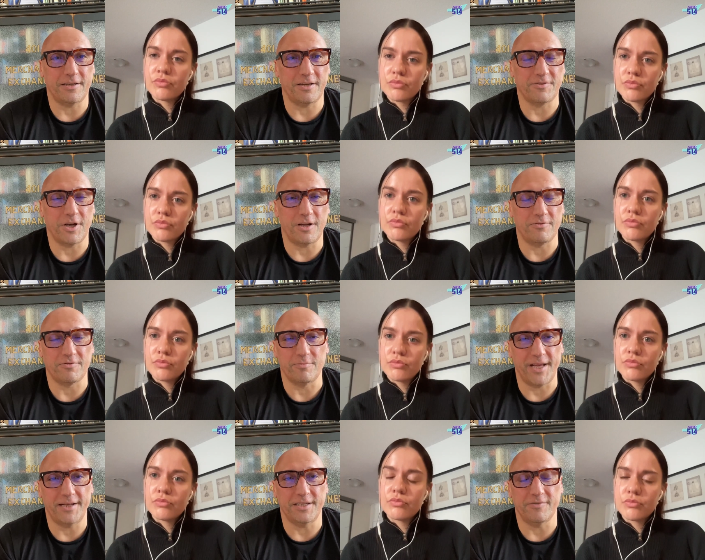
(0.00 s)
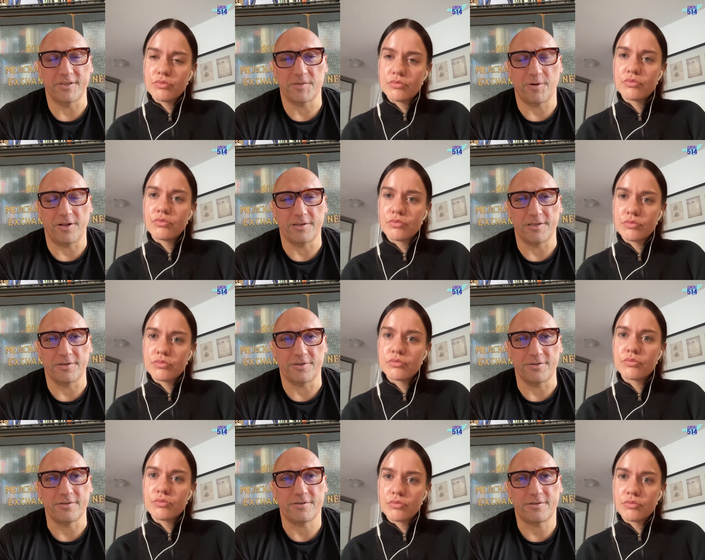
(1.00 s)
Speaker 1: that I've gotten from any of these
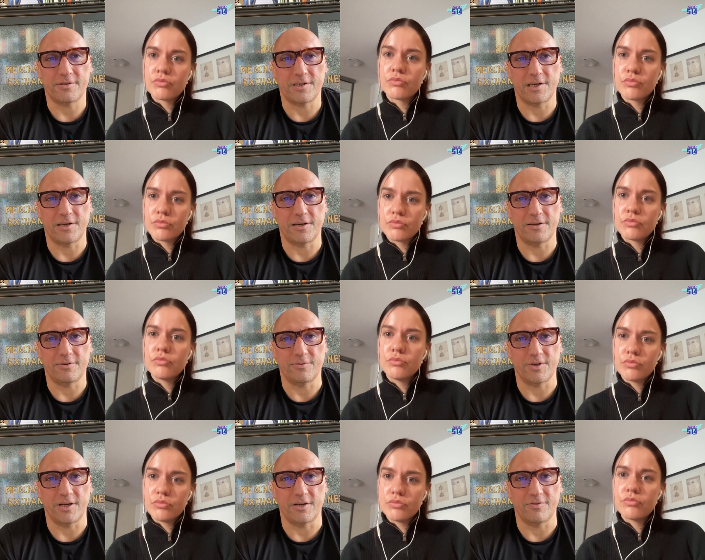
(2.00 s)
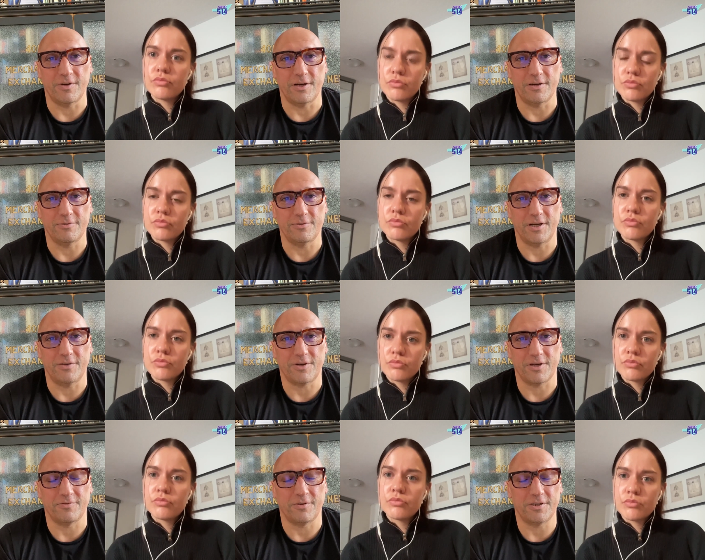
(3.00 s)
politicians uh, when I've uh, when I've
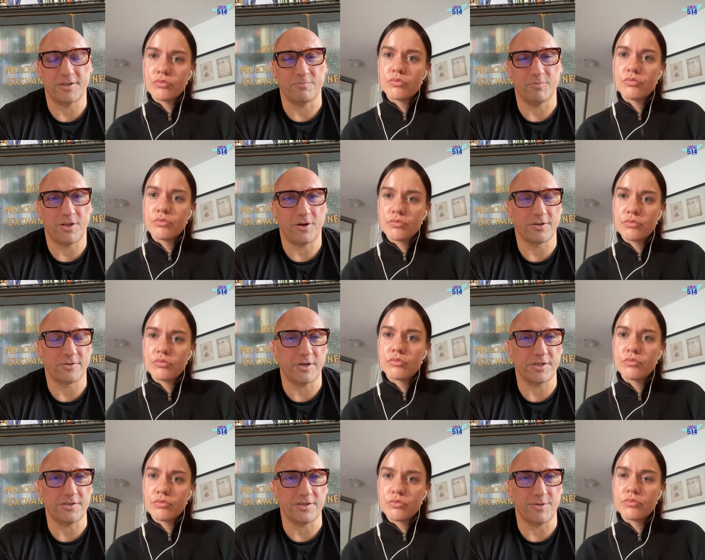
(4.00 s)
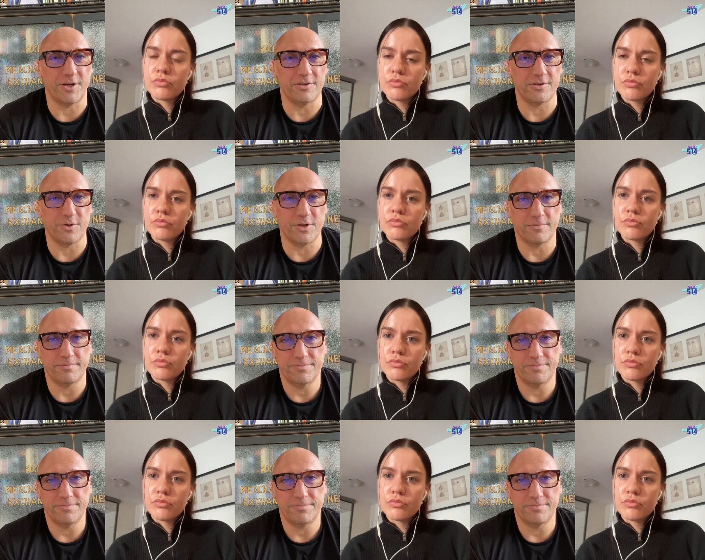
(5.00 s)
confronted them with hard questions about Israel.